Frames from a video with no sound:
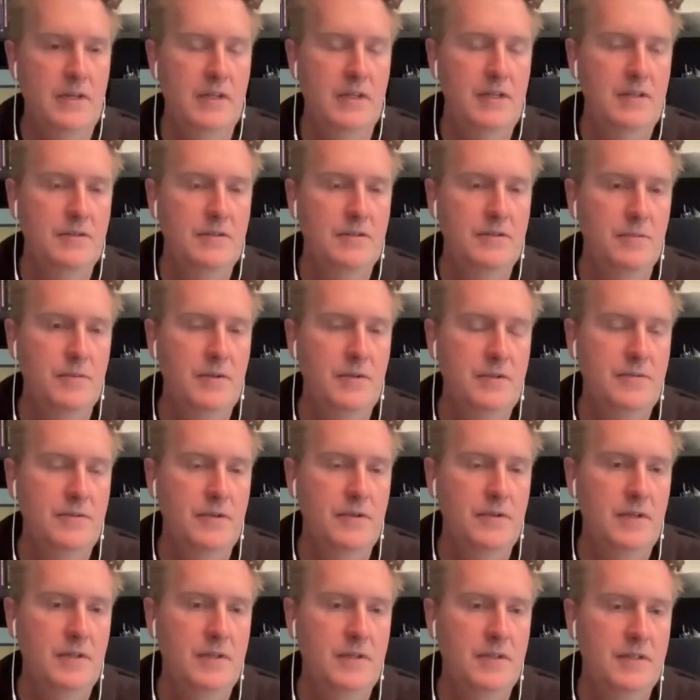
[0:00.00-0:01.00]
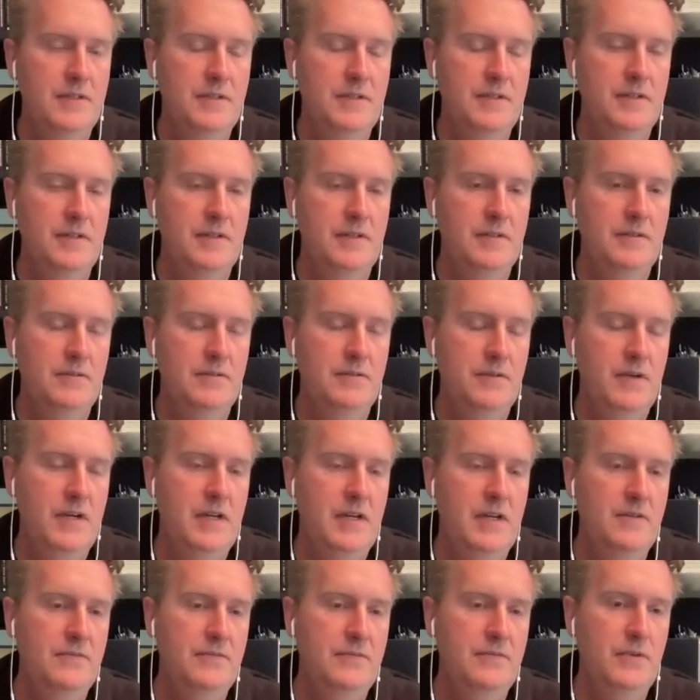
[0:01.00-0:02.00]
Thank you so much for all the great
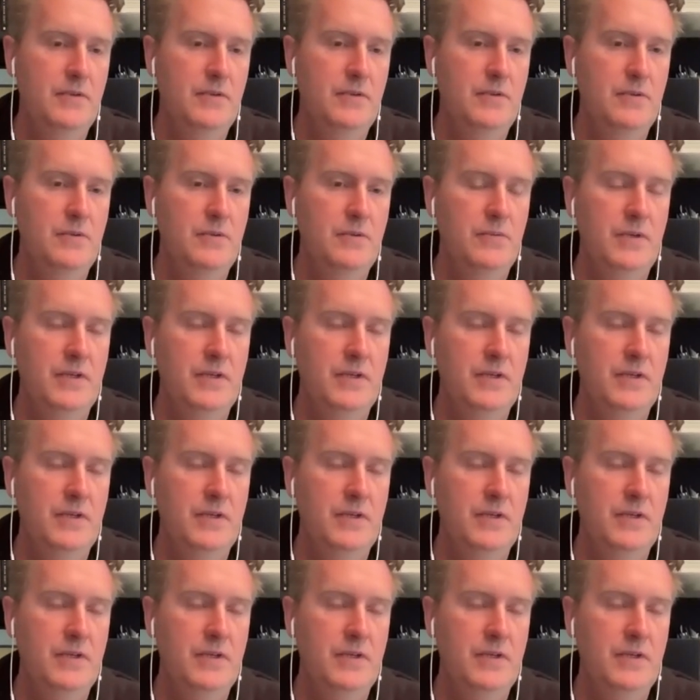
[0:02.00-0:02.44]
info.